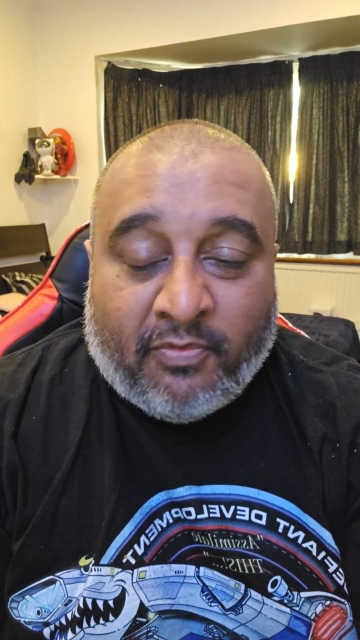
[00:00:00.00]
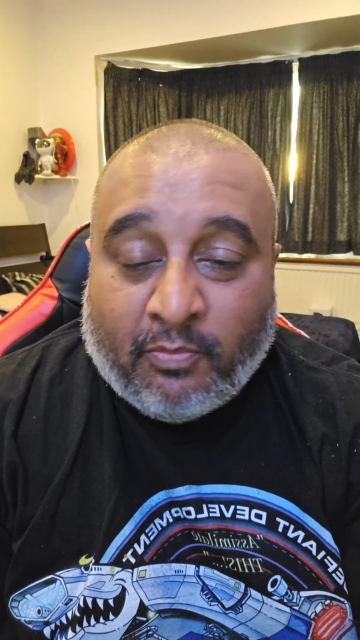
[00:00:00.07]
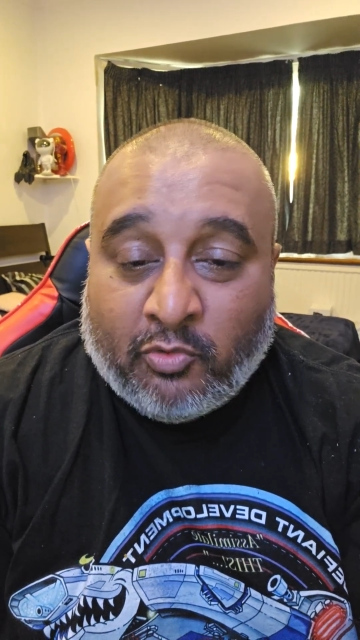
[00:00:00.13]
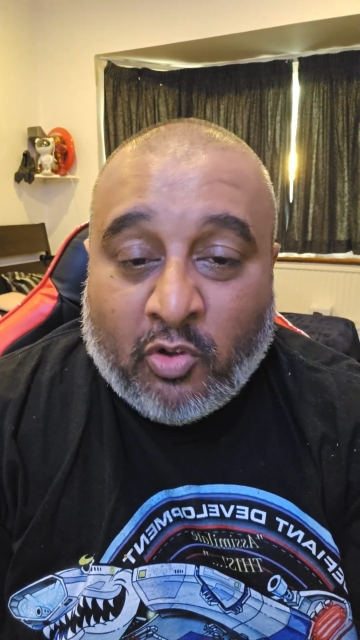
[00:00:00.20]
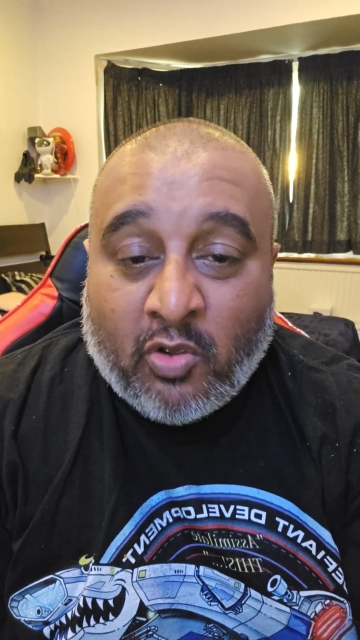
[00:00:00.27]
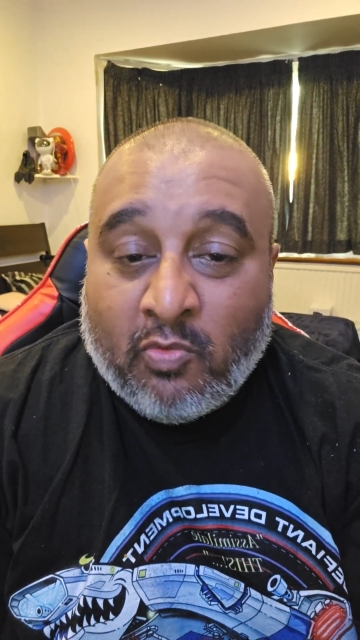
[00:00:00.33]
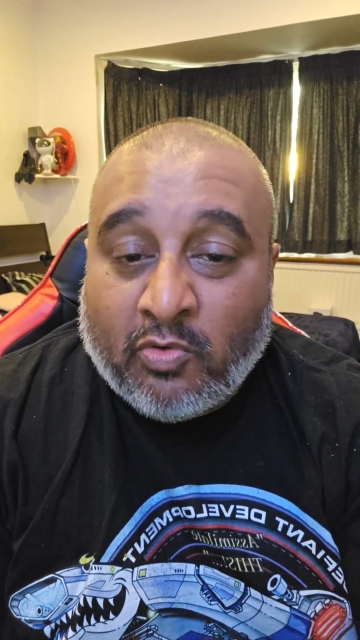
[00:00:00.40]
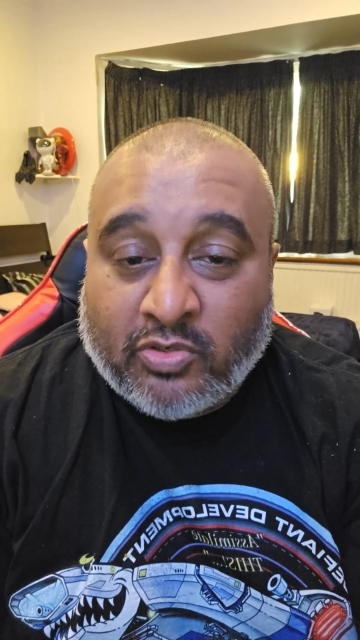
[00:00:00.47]

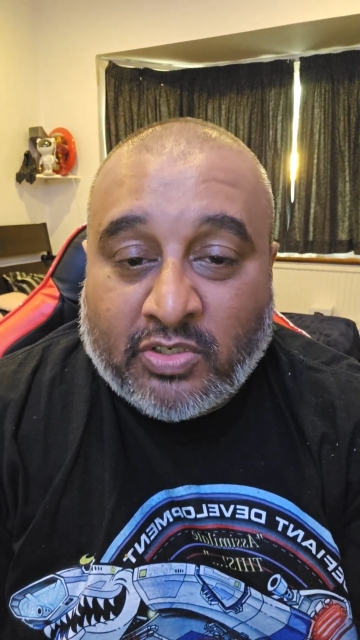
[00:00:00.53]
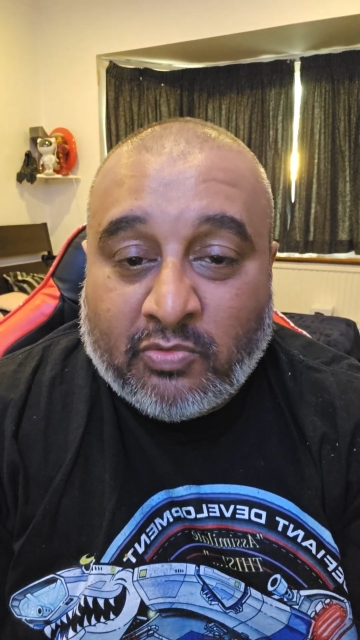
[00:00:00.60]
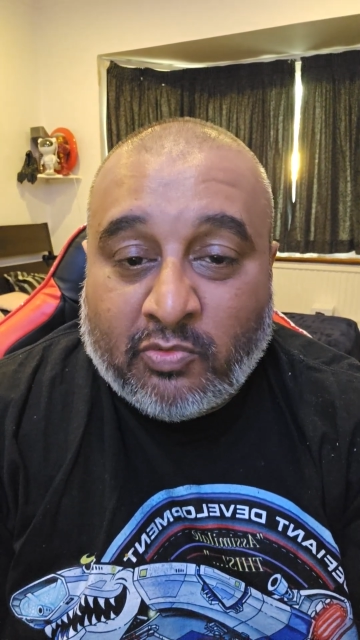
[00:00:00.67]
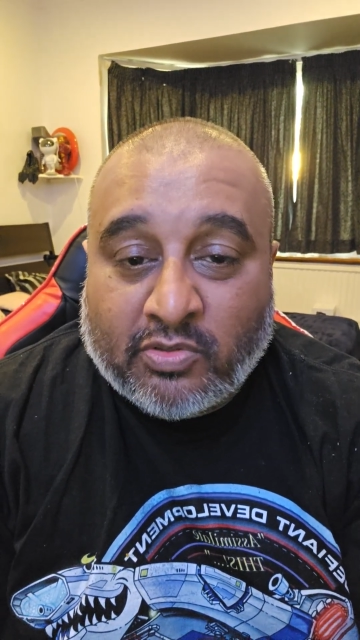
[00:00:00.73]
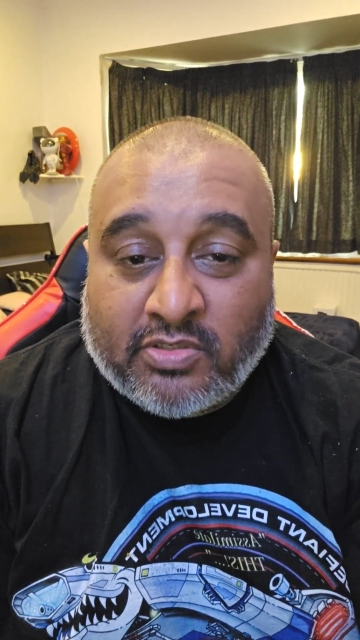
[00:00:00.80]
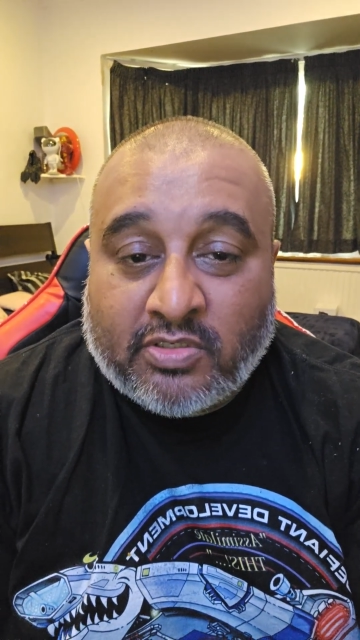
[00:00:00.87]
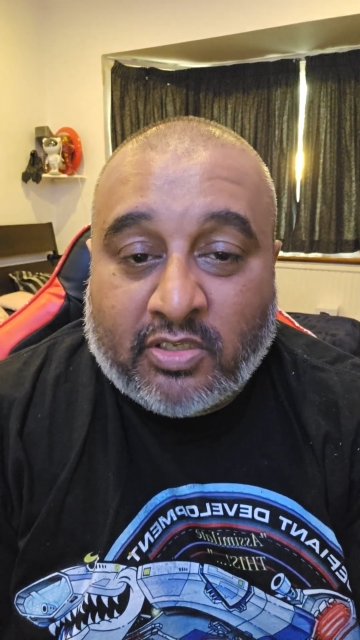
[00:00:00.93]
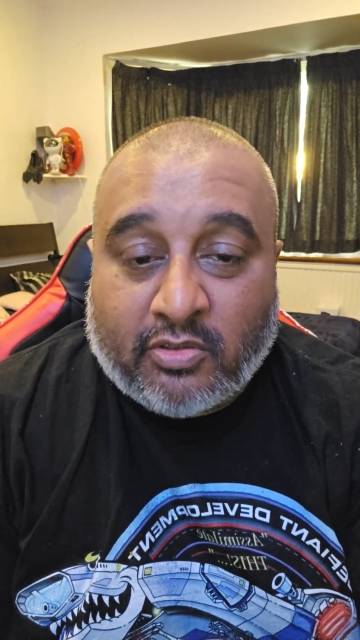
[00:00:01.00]
from doing what she
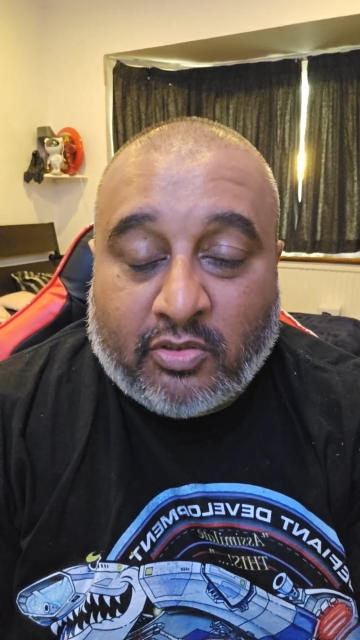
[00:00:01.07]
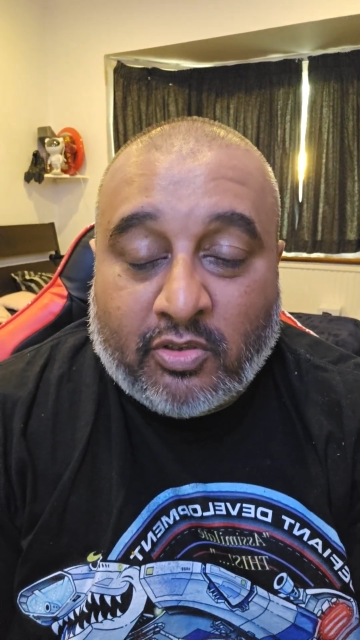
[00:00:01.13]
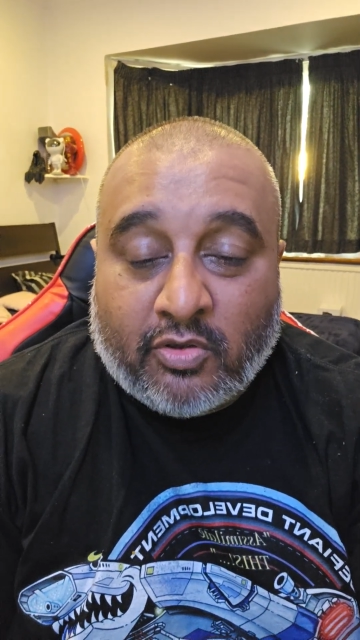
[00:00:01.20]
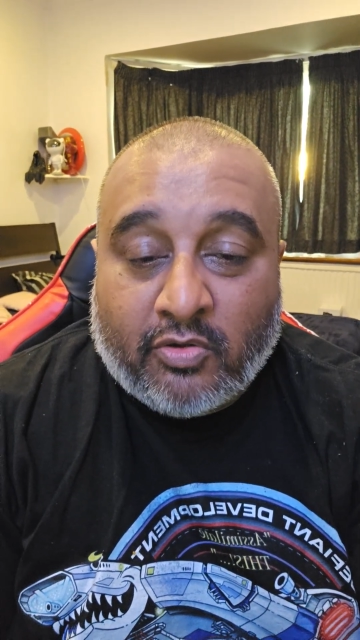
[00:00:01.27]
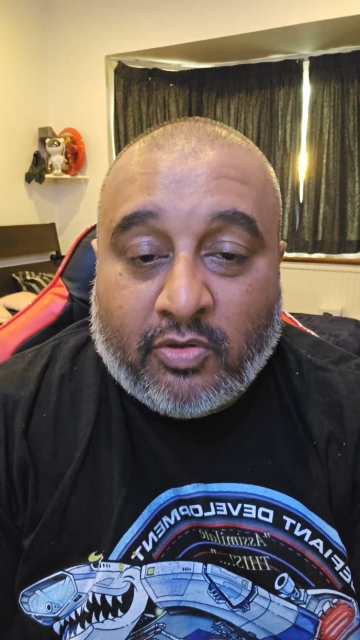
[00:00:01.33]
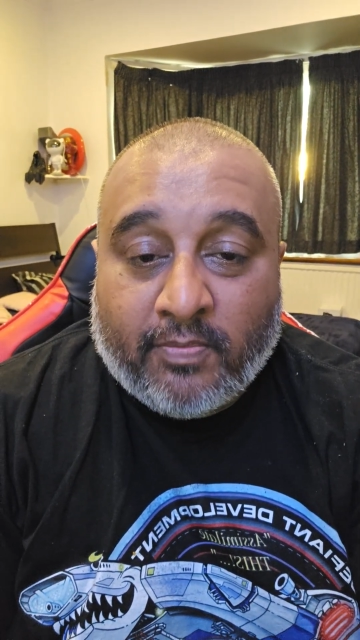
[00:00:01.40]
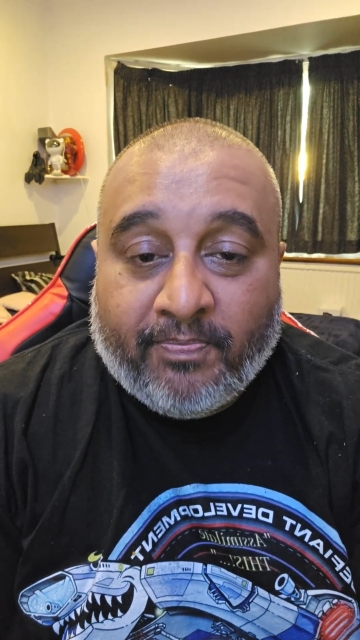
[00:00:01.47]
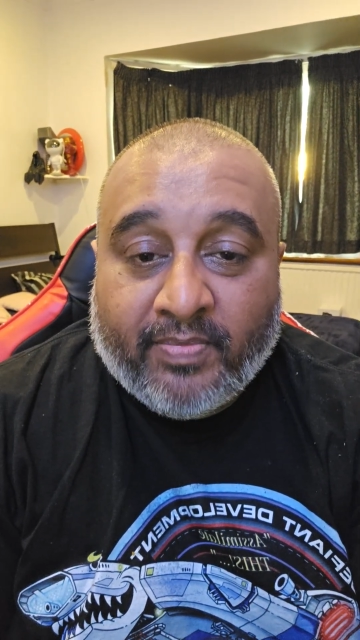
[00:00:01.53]
wants to
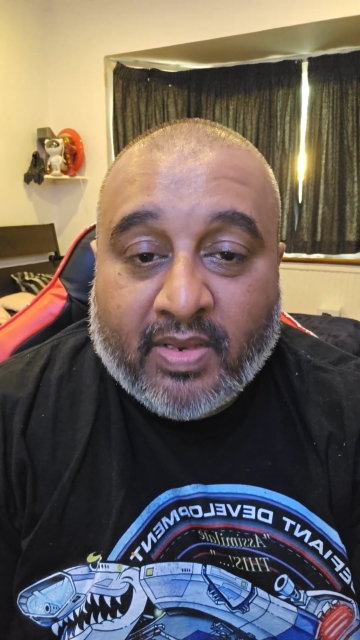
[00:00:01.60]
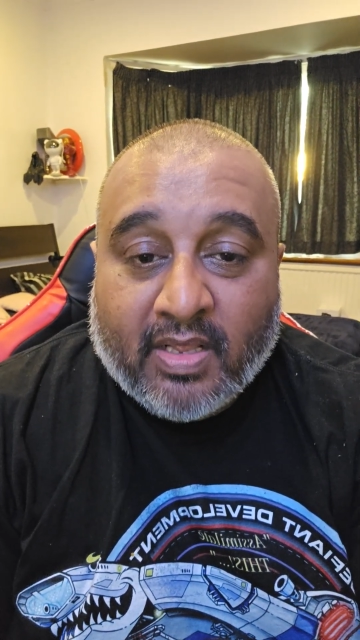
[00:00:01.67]
do.